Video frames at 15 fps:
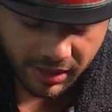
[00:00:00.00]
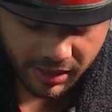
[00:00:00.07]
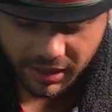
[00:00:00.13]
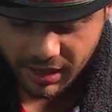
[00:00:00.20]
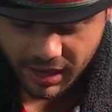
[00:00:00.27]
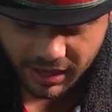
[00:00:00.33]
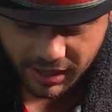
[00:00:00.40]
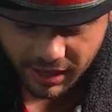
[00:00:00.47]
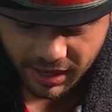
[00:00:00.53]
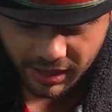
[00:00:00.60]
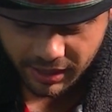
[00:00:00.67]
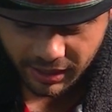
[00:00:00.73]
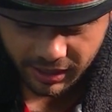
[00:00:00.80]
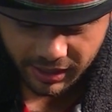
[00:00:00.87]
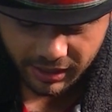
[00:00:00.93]
and yada
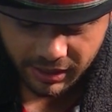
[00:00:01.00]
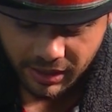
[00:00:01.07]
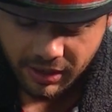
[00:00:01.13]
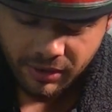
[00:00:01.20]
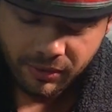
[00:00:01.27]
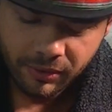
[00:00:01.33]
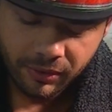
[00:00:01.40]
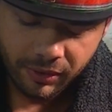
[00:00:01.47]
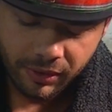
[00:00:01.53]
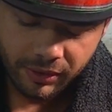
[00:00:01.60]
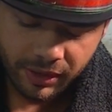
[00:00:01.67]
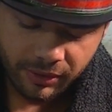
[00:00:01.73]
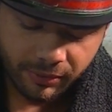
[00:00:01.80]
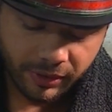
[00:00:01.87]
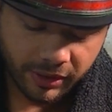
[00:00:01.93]
yada yada. Or are
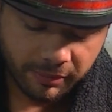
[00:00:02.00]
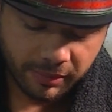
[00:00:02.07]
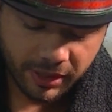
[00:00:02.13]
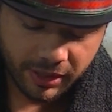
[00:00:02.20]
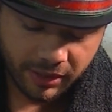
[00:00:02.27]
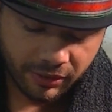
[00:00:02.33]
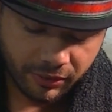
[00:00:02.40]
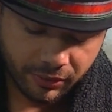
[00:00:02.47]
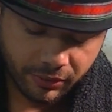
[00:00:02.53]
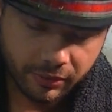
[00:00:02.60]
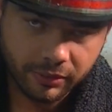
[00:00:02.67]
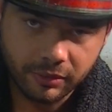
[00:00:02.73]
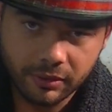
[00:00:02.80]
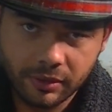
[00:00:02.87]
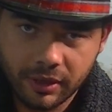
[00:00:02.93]
they really big and
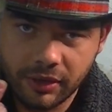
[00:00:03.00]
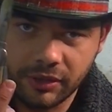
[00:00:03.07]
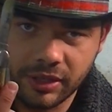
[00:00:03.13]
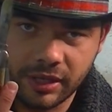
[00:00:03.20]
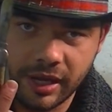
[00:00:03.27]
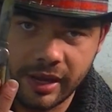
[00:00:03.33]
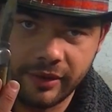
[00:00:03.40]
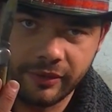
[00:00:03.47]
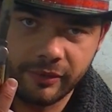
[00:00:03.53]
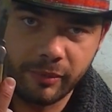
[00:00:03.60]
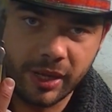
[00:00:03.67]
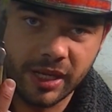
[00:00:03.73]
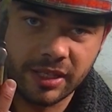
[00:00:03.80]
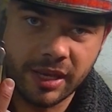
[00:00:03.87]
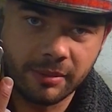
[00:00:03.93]
cool? Use a knife,
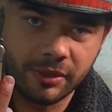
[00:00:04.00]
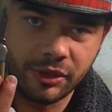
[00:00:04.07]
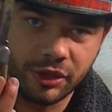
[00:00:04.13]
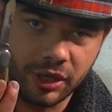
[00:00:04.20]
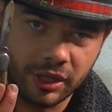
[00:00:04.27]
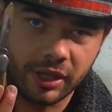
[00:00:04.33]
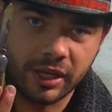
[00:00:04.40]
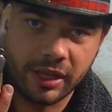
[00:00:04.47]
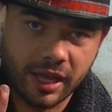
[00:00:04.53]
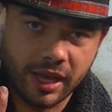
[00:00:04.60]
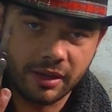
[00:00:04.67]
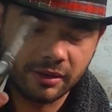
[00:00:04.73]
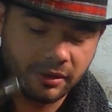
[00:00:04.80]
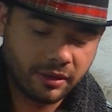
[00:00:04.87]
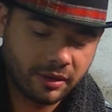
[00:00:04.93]
because I'm a G like
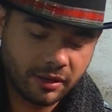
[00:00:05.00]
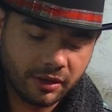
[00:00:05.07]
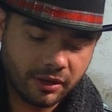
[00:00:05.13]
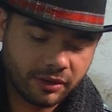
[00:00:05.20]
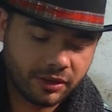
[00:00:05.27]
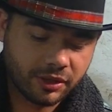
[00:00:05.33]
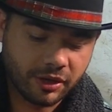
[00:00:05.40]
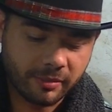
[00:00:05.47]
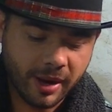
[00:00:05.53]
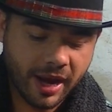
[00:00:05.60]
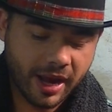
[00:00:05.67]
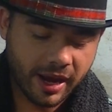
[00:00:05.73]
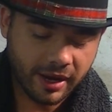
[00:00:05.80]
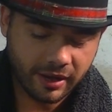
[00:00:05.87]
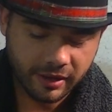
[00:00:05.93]
that. Stir my
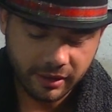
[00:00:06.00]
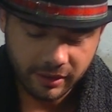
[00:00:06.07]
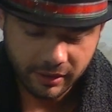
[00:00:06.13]
egg.